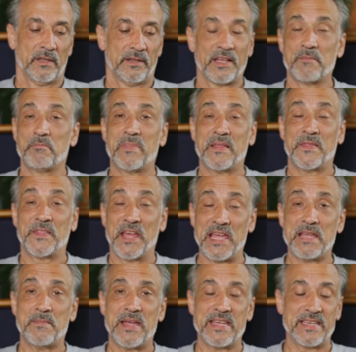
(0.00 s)
that
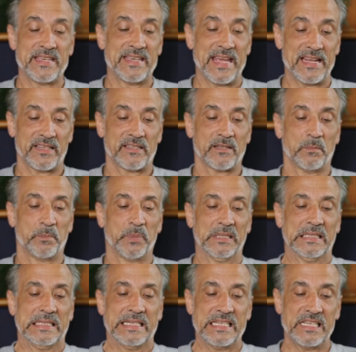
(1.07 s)
they may get to
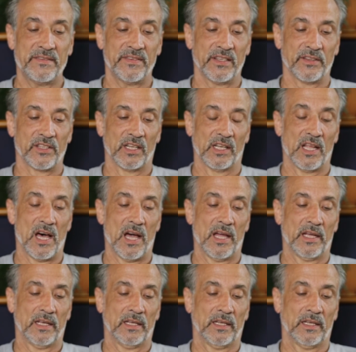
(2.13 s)
believing the lie,